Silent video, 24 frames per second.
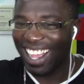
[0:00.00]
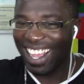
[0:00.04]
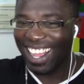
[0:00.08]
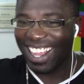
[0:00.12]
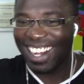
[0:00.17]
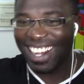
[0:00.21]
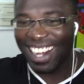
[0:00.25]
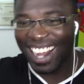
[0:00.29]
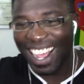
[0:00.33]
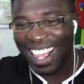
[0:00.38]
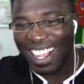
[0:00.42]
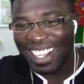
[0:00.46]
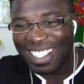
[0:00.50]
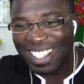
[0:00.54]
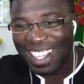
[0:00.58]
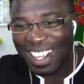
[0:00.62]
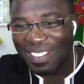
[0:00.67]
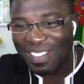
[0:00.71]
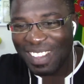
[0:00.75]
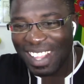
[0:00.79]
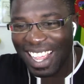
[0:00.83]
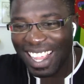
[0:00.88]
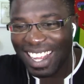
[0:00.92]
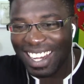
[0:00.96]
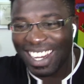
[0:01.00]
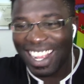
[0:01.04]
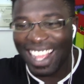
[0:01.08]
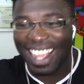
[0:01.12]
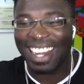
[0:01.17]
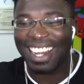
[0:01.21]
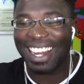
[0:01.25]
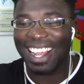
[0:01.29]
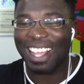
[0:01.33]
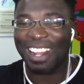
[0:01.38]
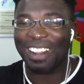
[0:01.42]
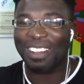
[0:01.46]
9x9 Night
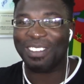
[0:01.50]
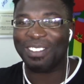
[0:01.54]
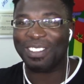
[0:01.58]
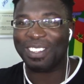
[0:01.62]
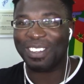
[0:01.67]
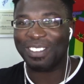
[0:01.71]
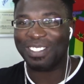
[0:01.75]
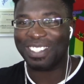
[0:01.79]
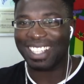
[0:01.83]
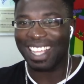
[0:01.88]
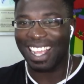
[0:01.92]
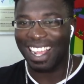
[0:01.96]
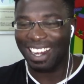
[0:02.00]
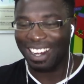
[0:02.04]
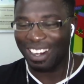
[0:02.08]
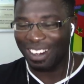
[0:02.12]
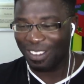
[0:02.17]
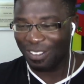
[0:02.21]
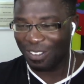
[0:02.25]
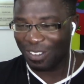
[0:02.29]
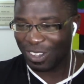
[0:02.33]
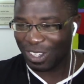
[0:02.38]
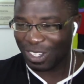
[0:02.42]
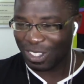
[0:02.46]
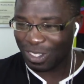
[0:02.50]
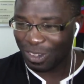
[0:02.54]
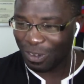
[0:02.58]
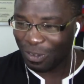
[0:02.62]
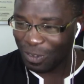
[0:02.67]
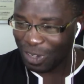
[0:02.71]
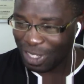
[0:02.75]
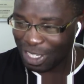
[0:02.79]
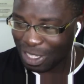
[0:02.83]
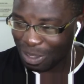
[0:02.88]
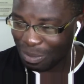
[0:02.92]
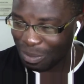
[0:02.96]
Light out of Thailand, of course,
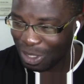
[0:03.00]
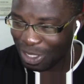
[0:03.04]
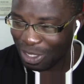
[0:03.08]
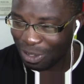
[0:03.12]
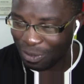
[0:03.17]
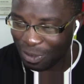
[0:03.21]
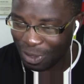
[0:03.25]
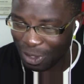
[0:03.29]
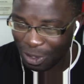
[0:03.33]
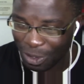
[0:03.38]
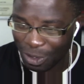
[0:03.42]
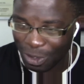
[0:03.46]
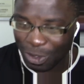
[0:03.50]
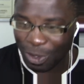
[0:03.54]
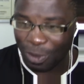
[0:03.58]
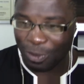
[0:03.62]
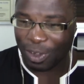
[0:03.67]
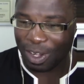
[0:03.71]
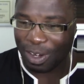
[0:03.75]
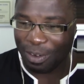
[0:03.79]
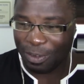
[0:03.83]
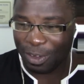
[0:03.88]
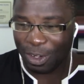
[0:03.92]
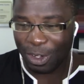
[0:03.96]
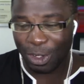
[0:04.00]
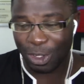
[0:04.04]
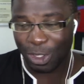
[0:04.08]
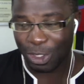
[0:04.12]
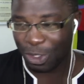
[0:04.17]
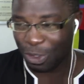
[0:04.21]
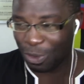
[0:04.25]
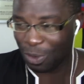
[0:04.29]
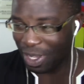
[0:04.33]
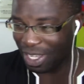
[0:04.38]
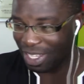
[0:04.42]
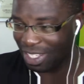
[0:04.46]
official music video. So far the video is
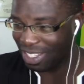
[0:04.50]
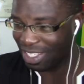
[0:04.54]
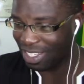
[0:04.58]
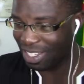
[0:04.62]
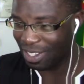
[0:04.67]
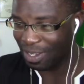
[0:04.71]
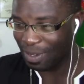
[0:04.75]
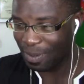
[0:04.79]
great.